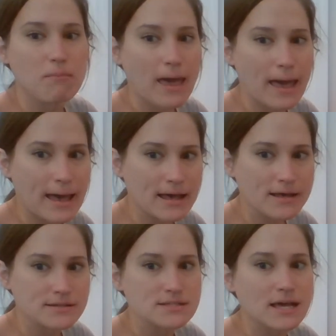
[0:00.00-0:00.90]

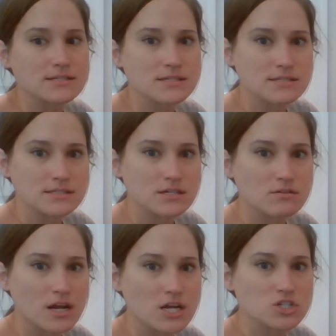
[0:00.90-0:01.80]
past as
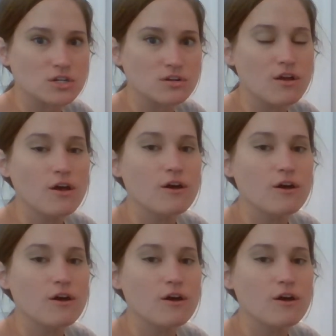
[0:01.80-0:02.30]
consideration